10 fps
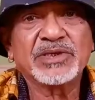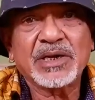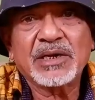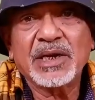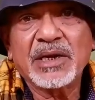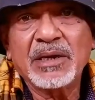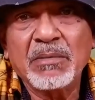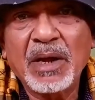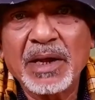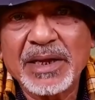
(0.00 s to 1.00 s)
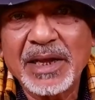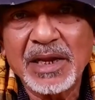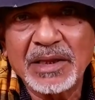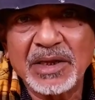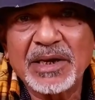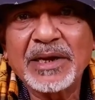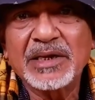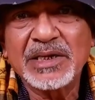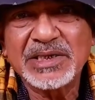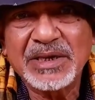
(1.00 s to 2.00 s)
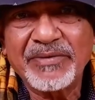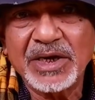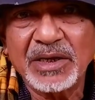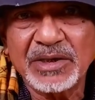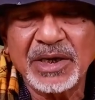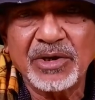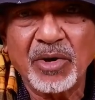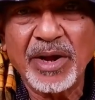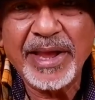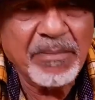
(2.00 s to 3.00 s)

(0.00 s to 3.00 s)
have started my career in 1973 in dog